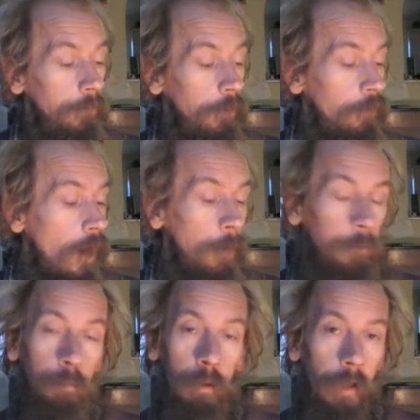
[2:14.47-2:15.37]

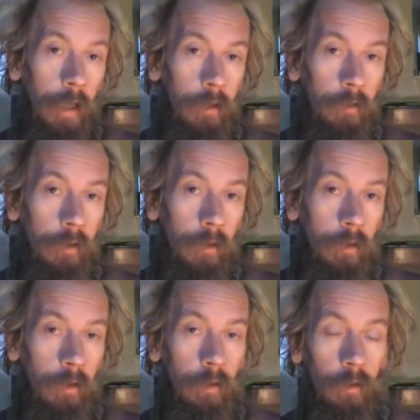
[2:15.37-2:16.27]
Psalms predict
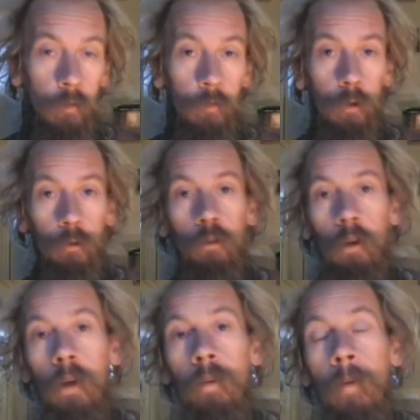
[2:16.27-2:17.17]
the
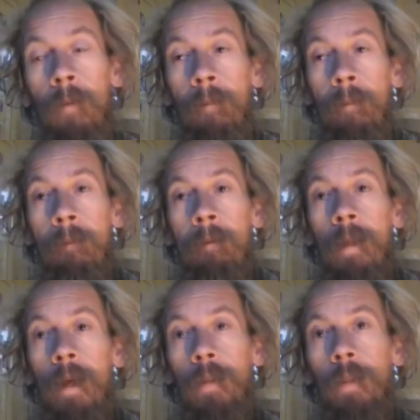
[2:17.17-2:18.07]
future,
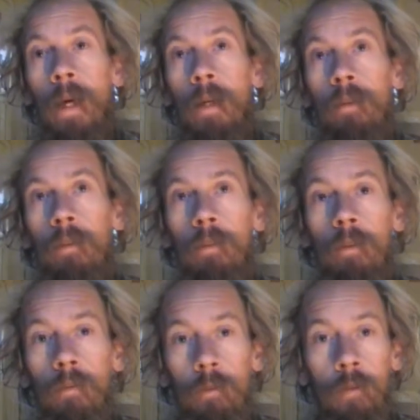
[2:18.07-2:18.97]
and that
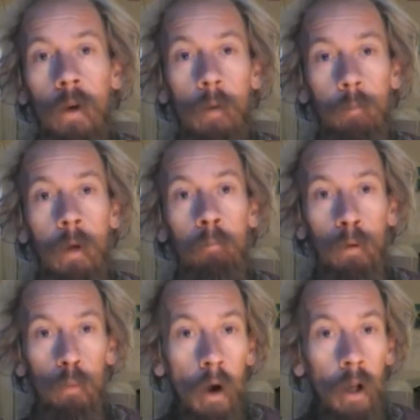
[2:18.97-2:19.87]
Psalm
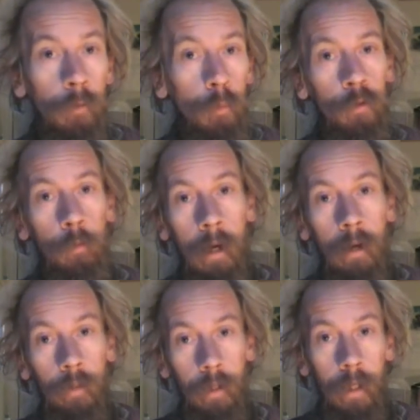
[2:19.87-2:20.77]
number 1 was
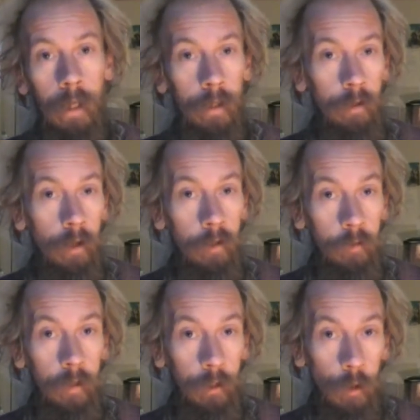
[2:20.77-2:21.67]
about the year
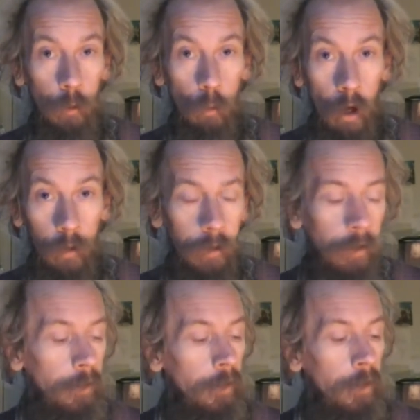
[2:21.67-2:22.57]
1901.
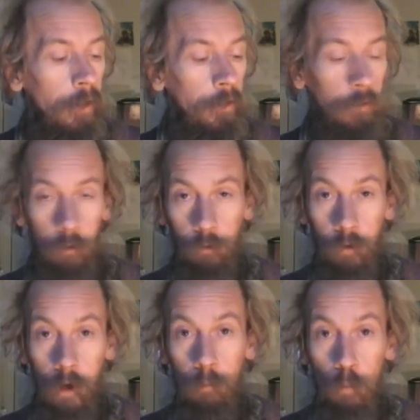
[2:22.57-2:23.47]
So
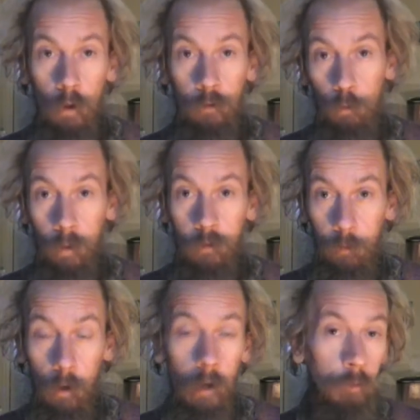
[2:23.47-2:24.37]
Psalm
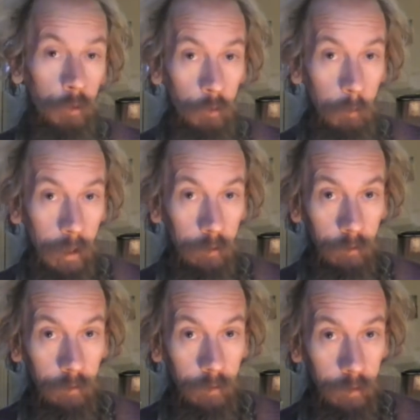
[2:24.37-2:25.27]
121 was about
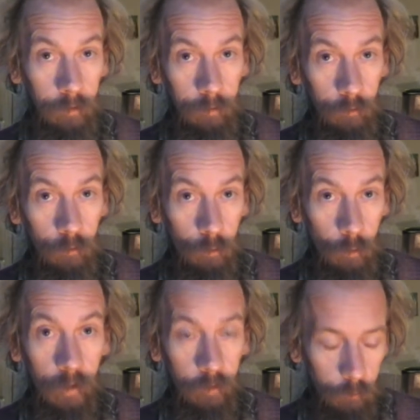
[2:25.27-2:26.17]

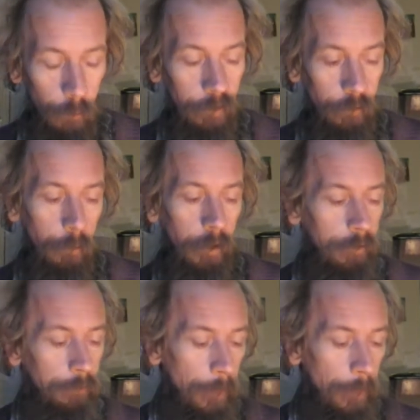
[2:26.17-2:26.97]
2021.